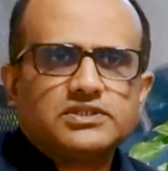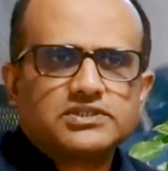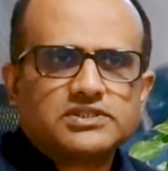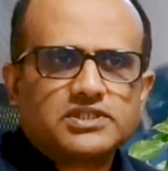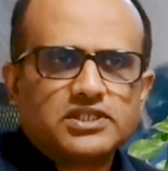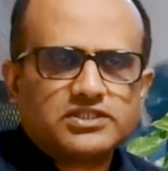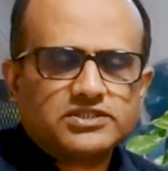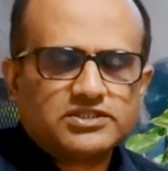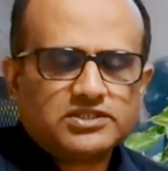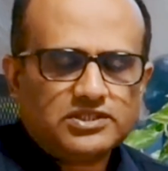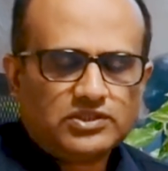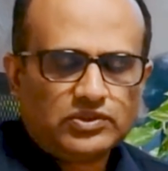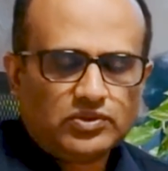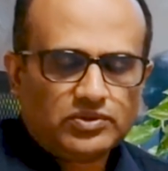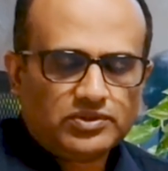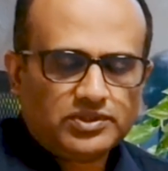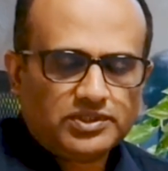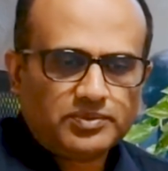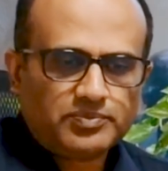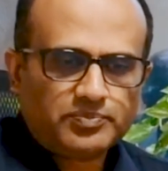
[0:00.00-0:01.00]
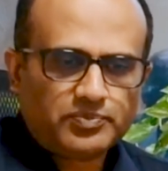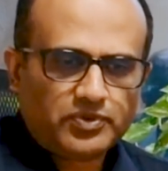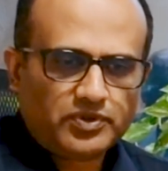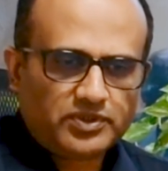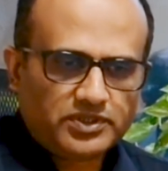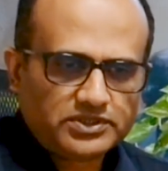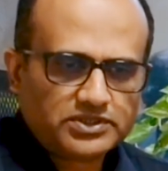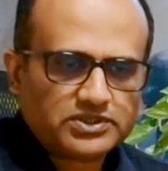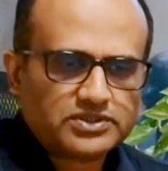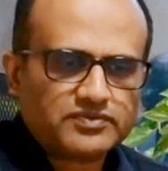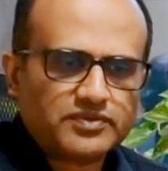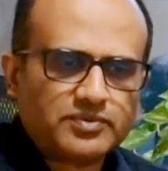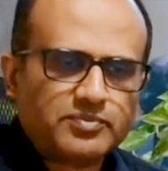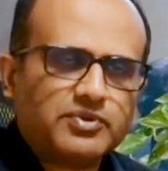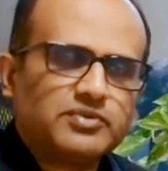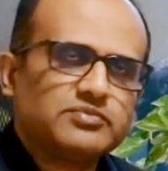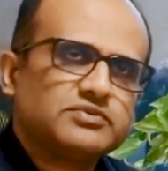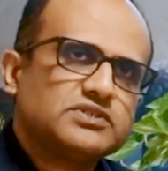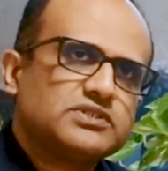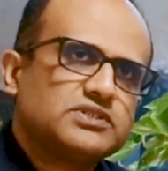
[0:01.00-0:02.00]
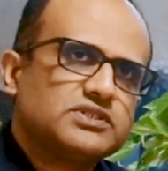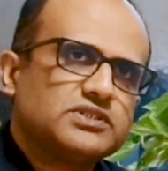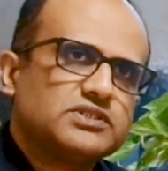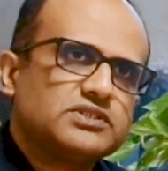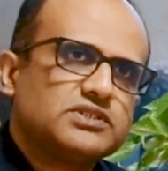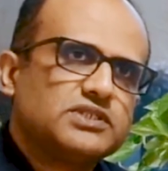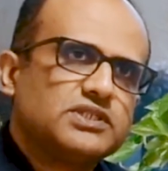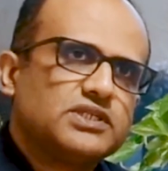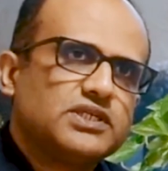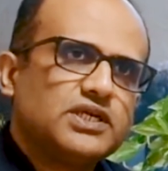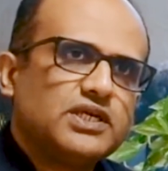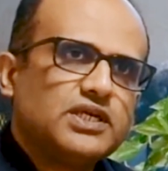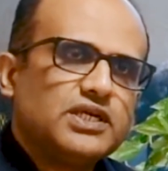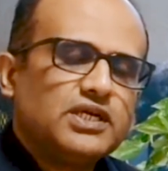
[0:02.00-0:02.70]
discussion on the importance of epilepsy surgery.